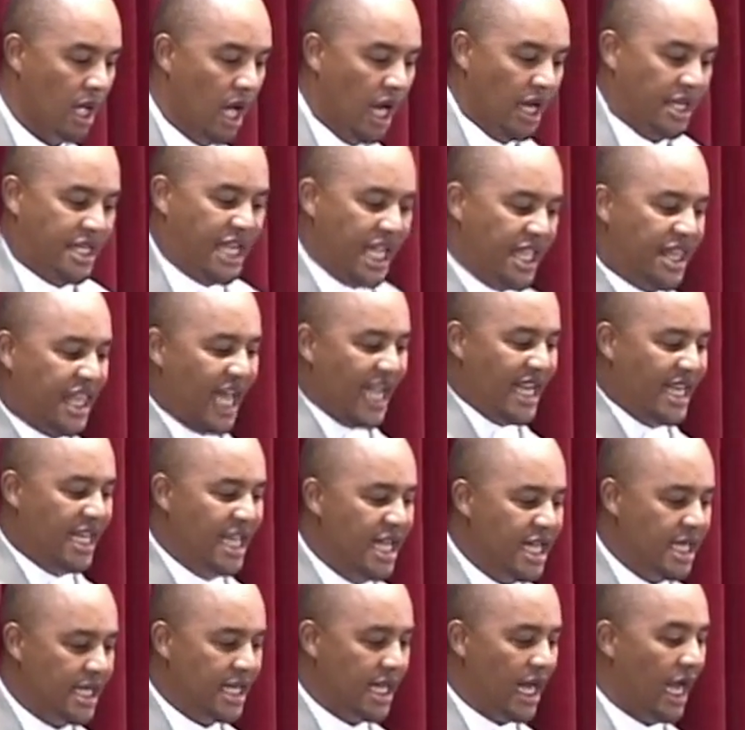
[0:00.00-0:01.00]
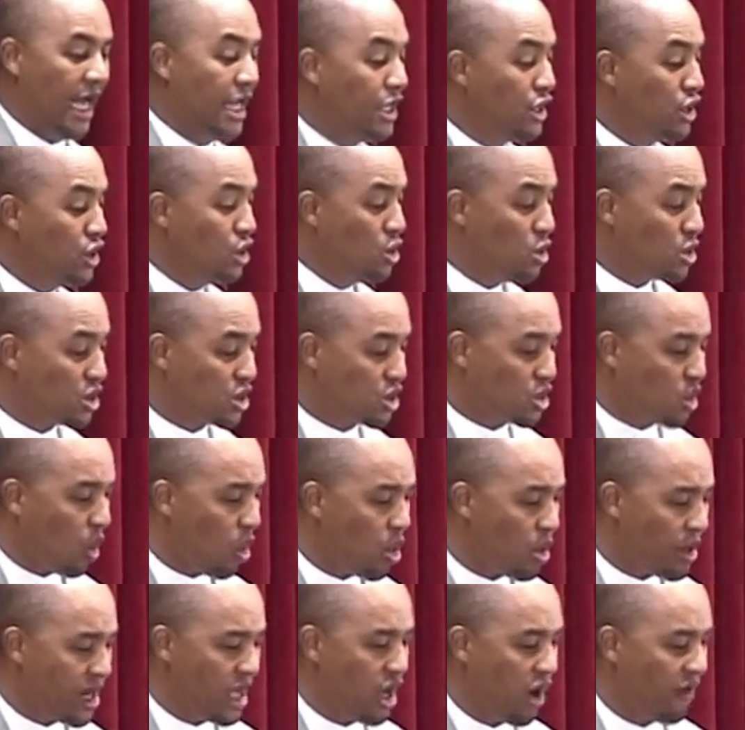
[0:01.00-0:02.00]
Did they need a new
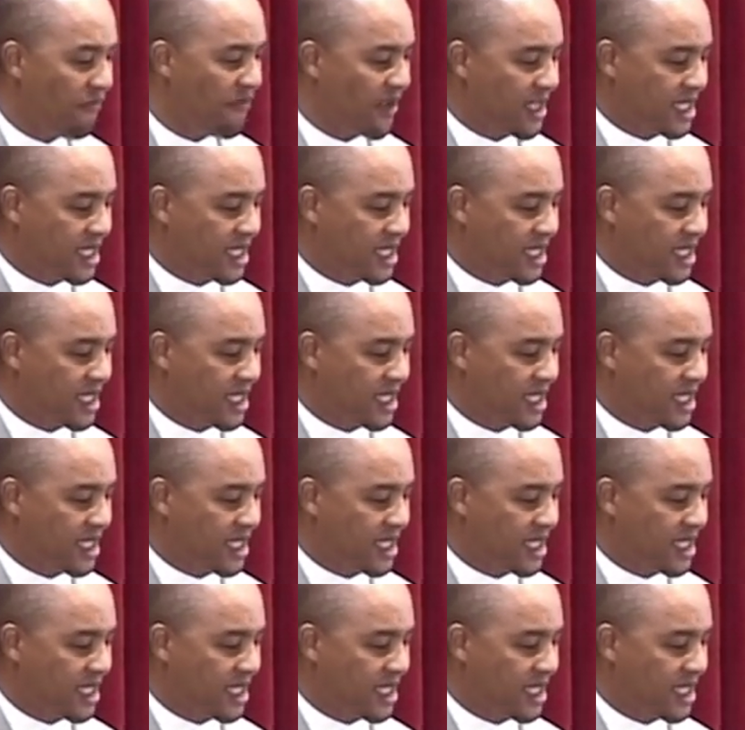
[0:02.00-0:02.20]
story of